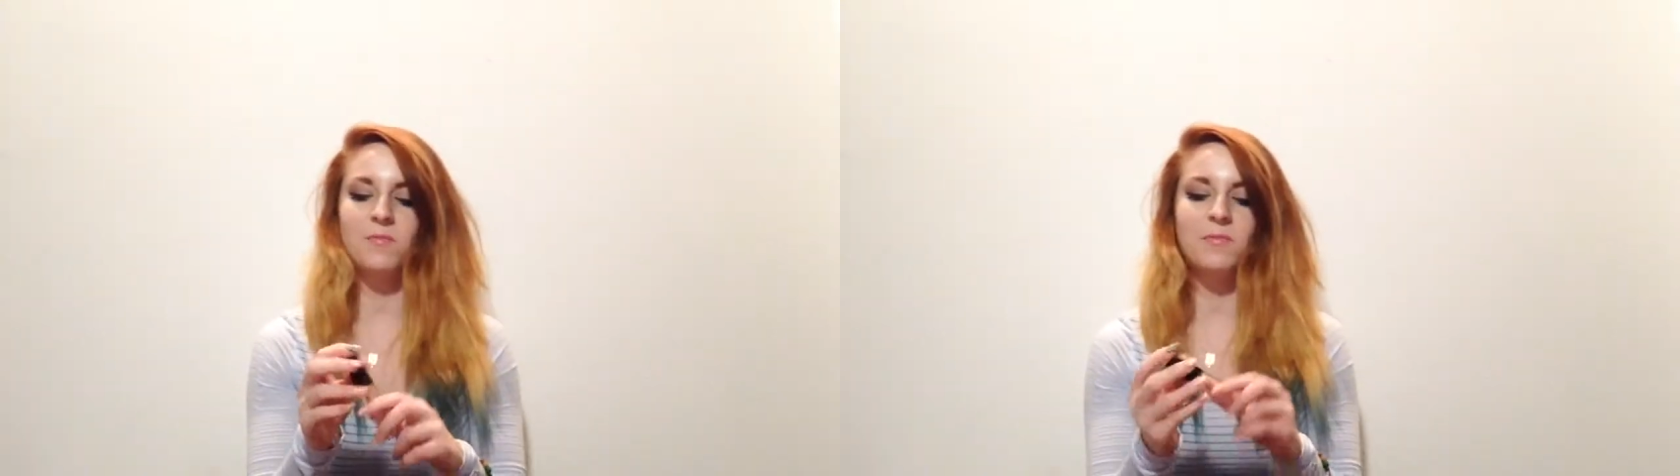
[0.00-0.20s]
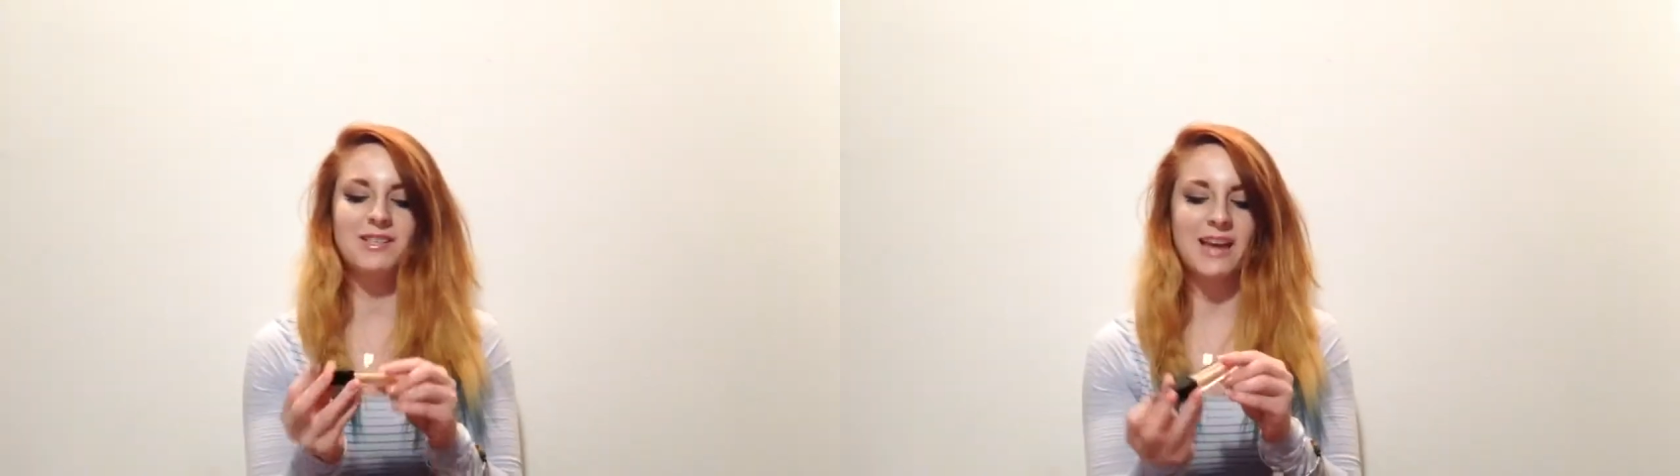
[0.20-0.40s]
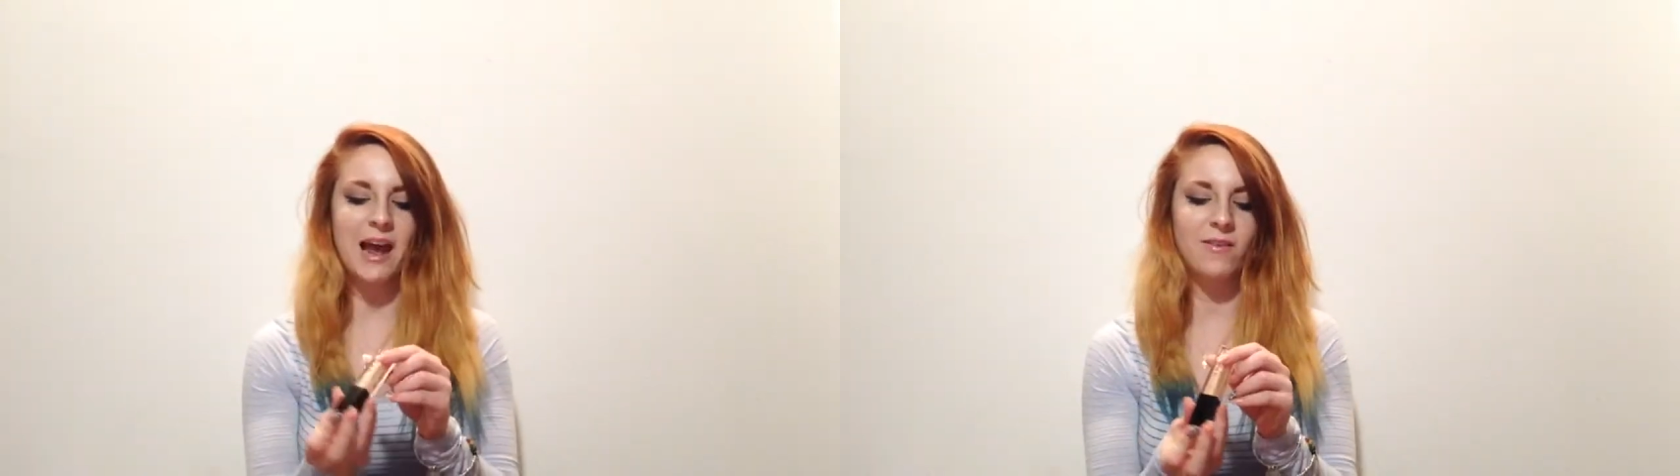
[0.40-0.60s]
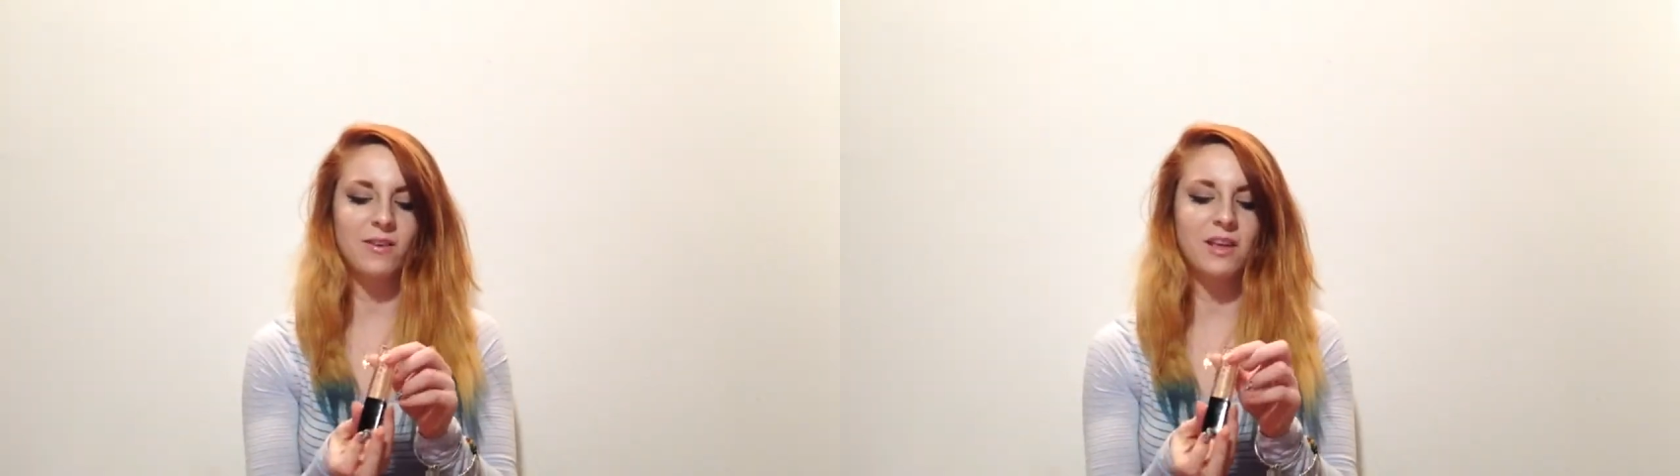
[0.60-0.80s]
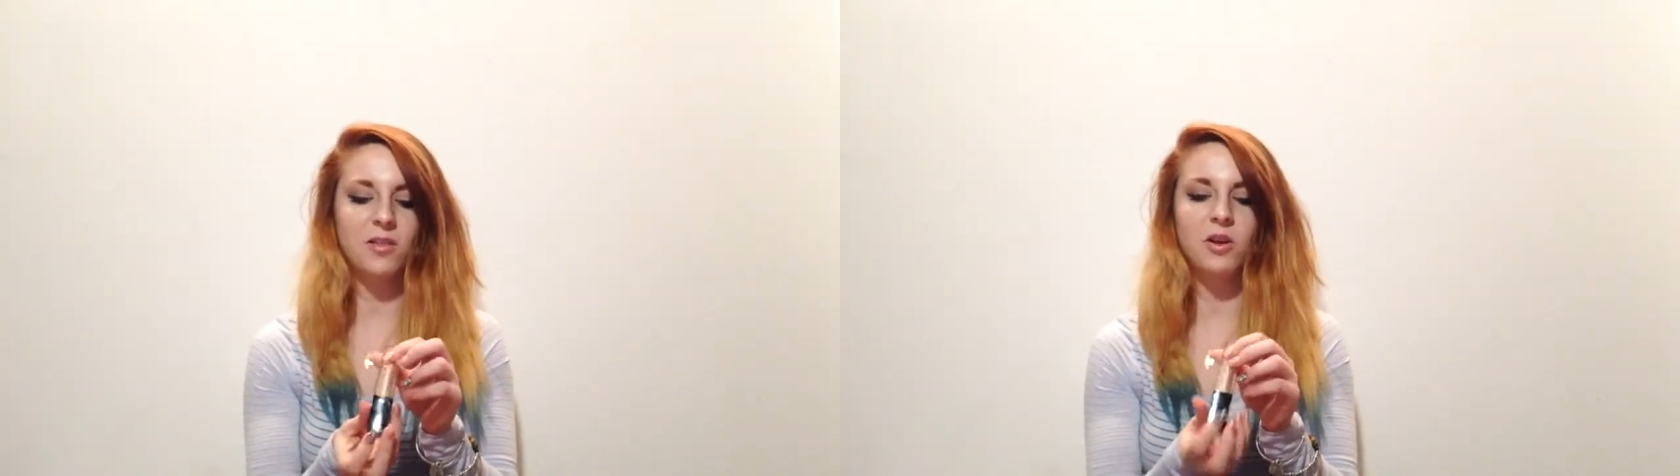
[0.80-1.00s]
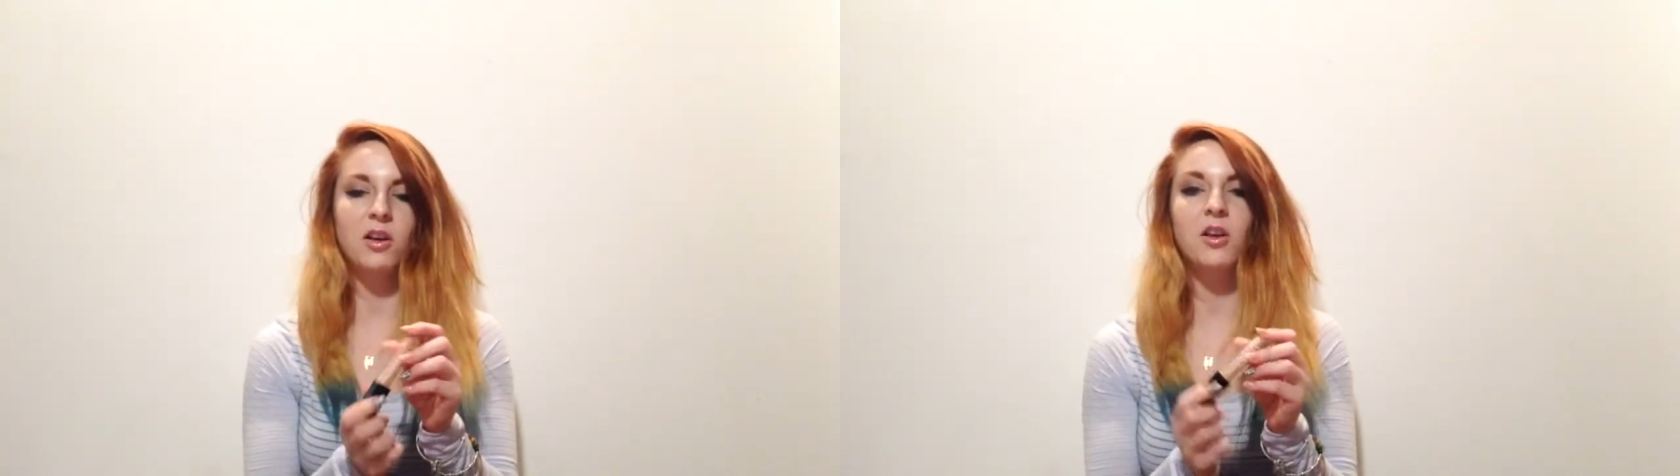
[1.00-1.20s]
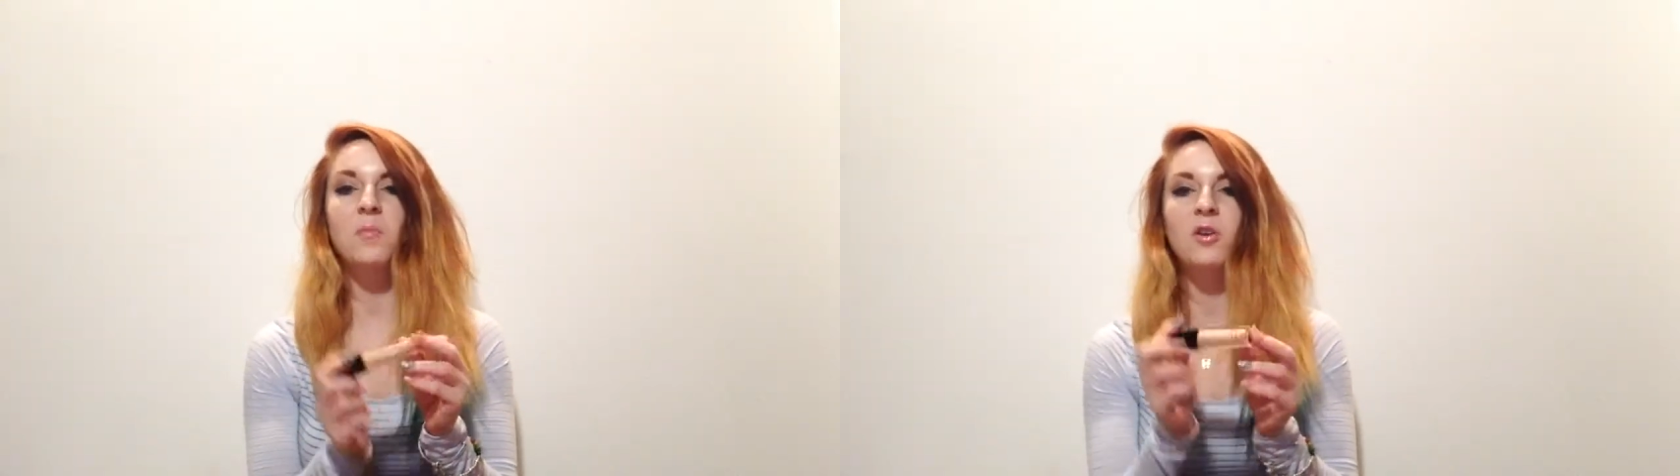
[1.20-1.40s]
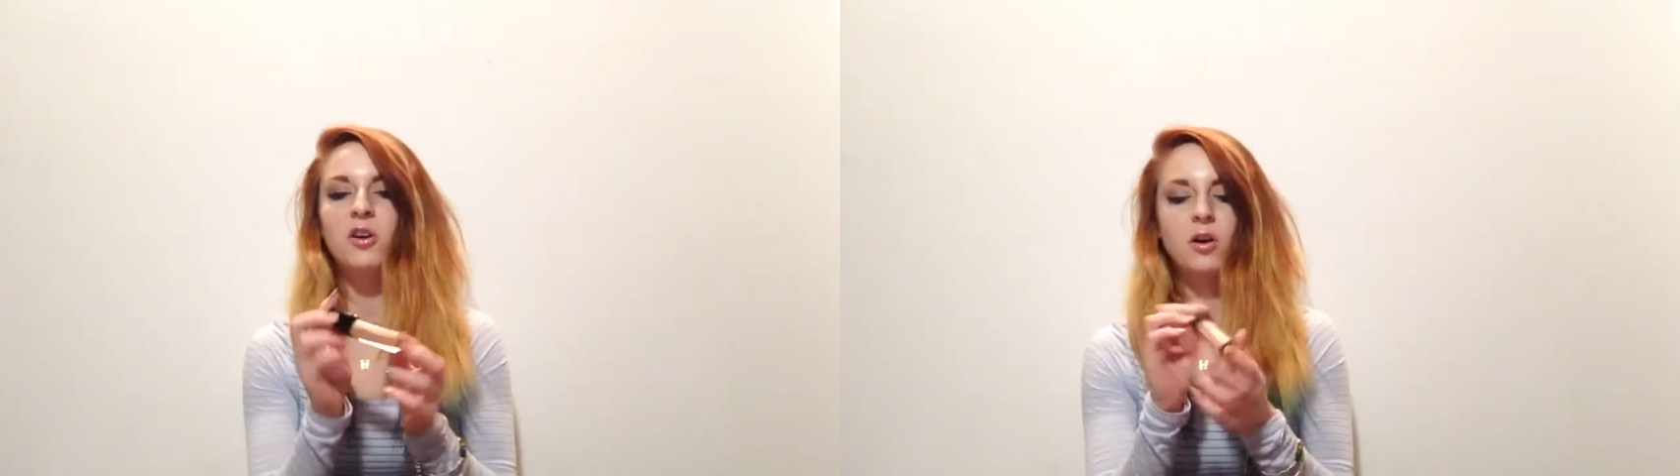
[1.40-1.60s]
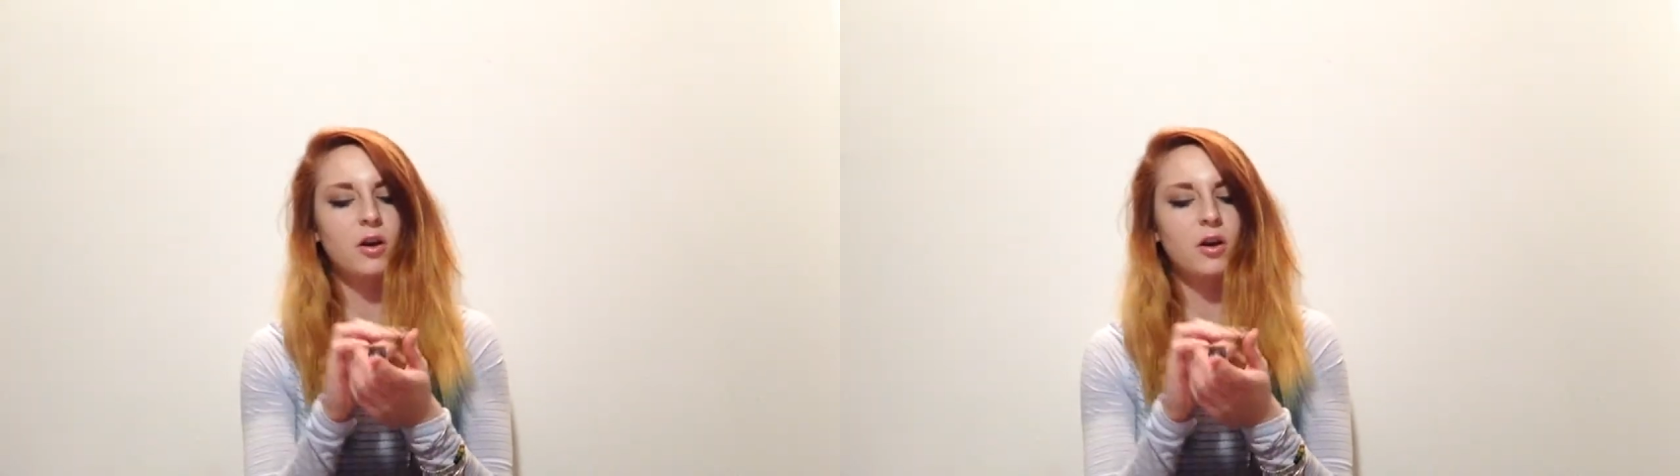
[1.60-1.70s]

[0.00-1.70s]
metallic-y look you can put